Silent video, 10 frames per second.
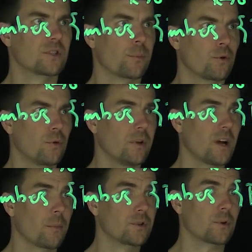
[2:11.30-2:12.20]
words, the Bernoulli
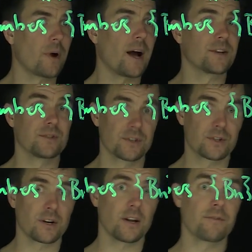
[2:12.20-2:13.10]
numbers arise in the
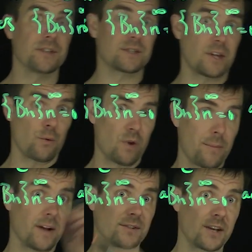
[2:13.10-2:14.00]
study of this is the
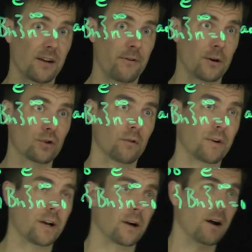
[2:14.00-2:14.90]
Riemann zeta function
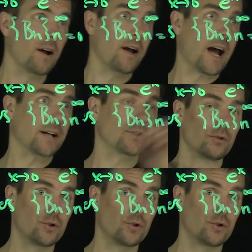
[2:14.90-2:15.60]
over here at